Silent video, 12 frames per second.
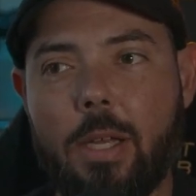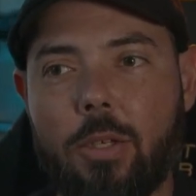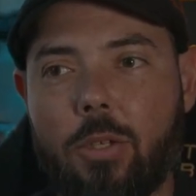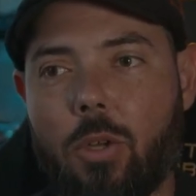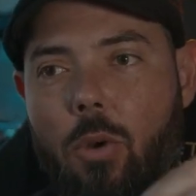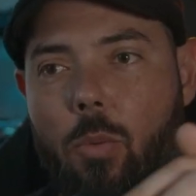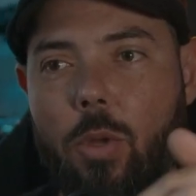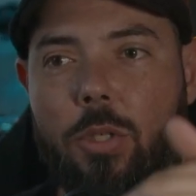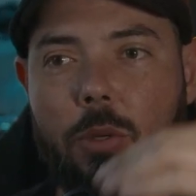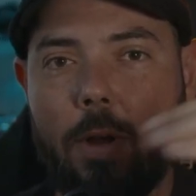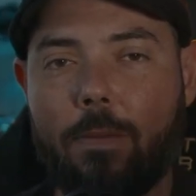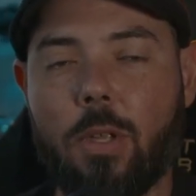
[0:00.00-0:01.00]
So once
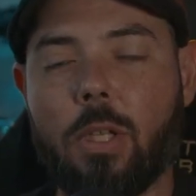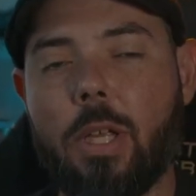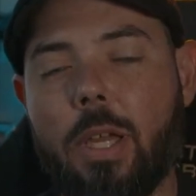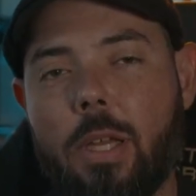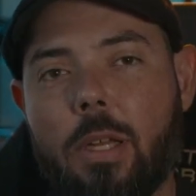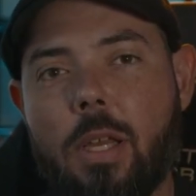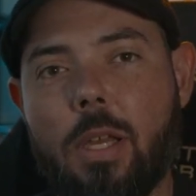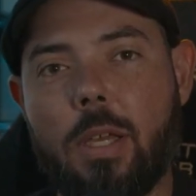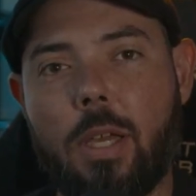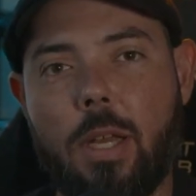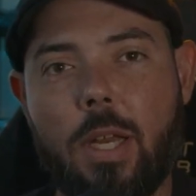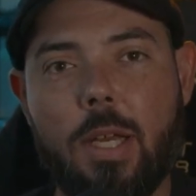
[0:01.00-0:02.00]
you have the light
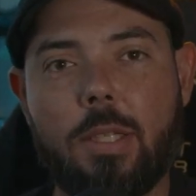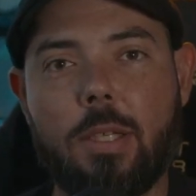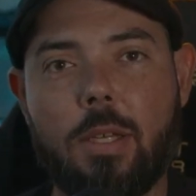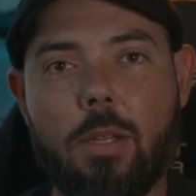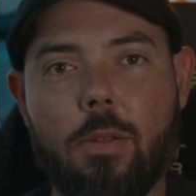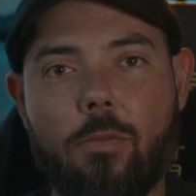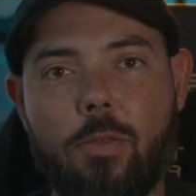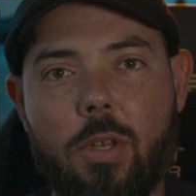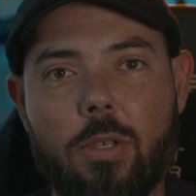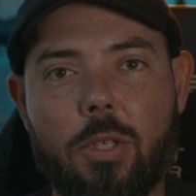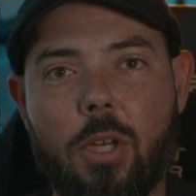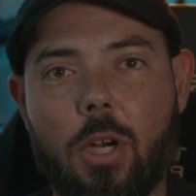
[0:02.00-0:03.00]
connected
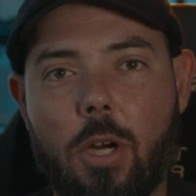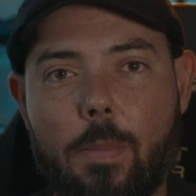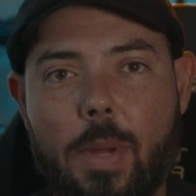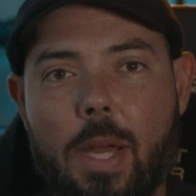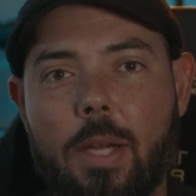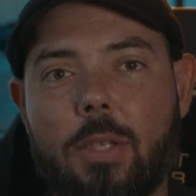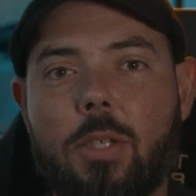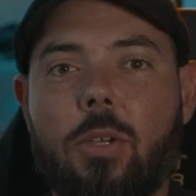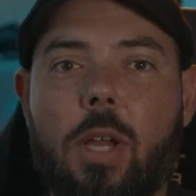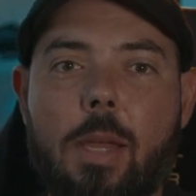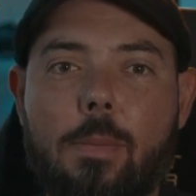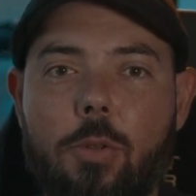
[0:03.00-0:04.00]
via CRMX, you're
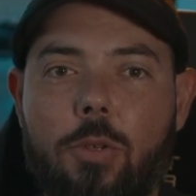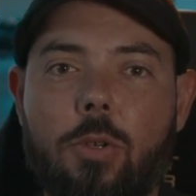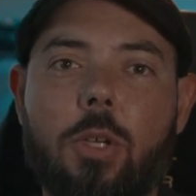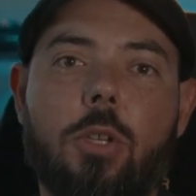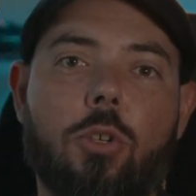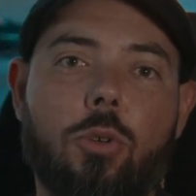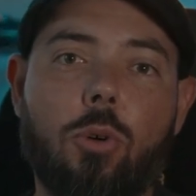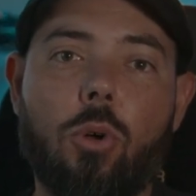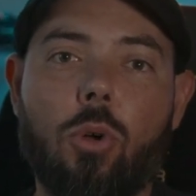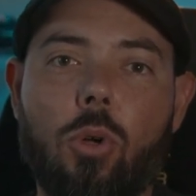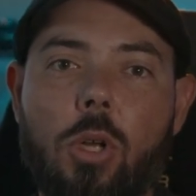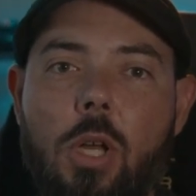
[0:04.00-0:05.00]
able to
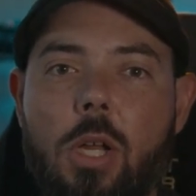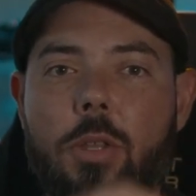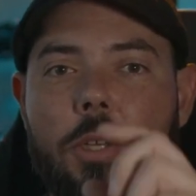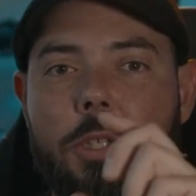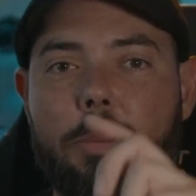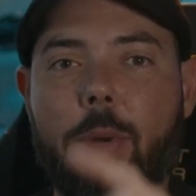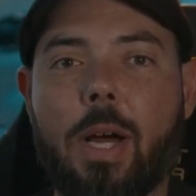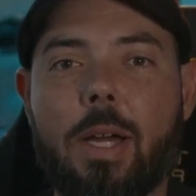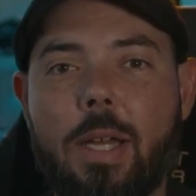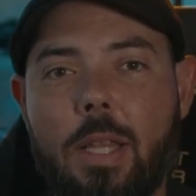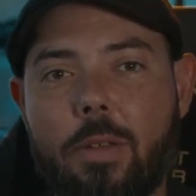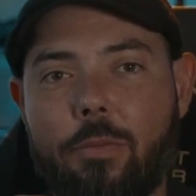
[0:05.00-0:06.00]
control the
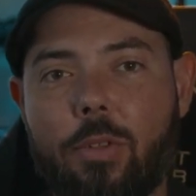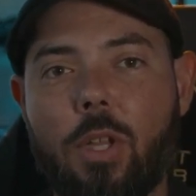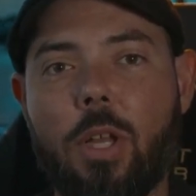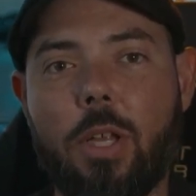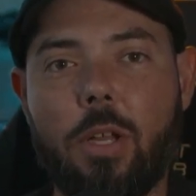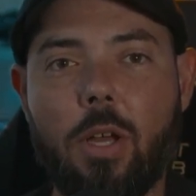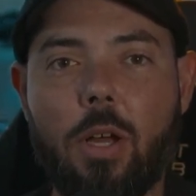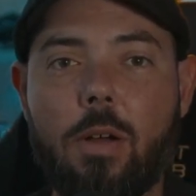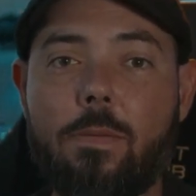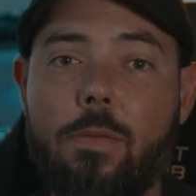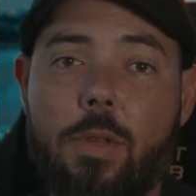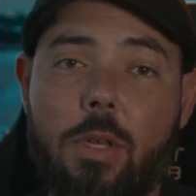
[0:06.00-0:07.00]
spot in the flood
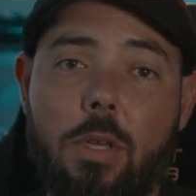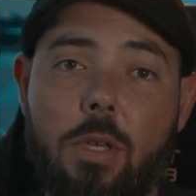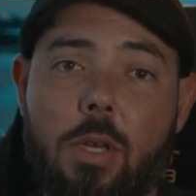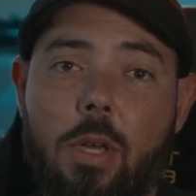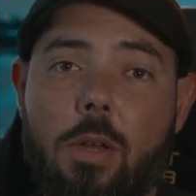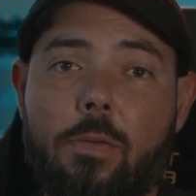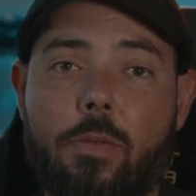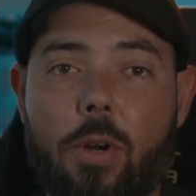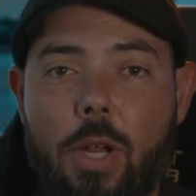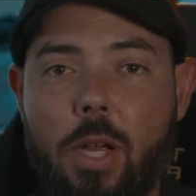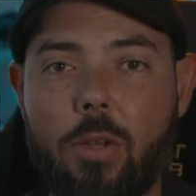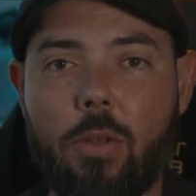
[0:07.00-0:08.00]
of the
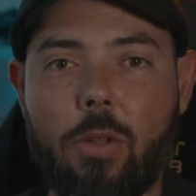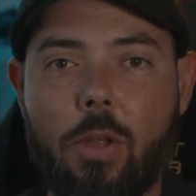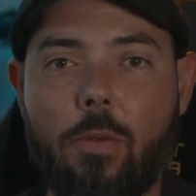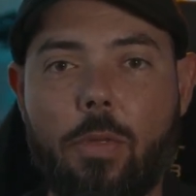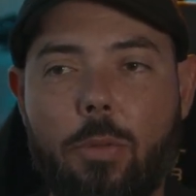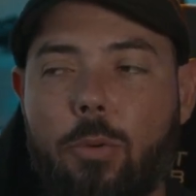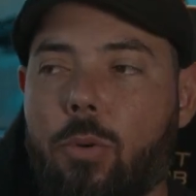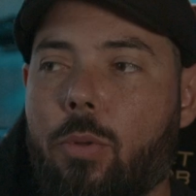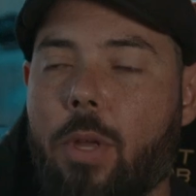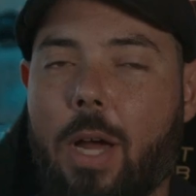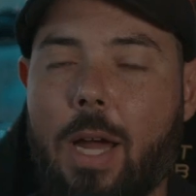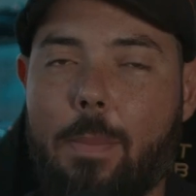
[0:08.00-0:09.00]
Fresnel through
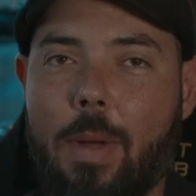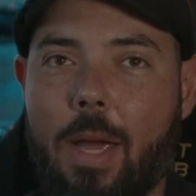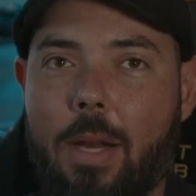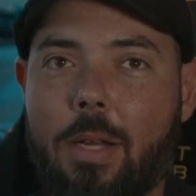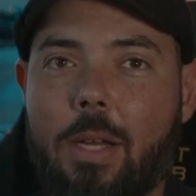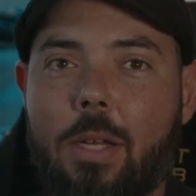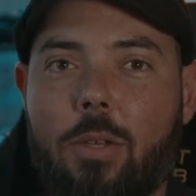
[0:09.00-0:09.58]
the iPad.